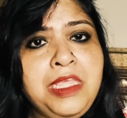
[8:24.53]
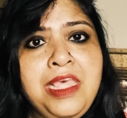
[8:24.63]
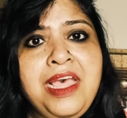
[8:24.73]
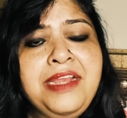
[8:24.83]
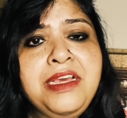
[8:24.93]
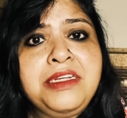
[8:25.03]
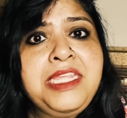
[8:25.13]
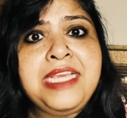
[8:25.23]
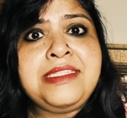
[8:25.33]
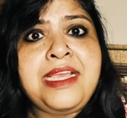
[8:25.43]
And Agni
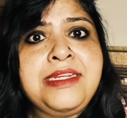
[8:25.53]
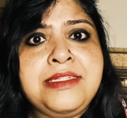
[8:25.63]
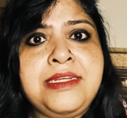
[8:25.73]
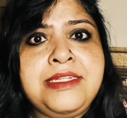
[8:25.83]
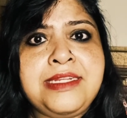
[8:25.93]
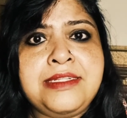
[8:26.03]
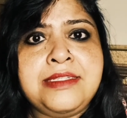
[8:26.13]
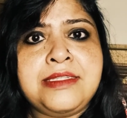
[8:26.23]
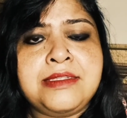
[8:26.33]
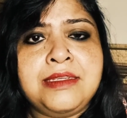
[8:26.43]
excitedly
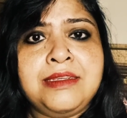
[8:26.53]
tells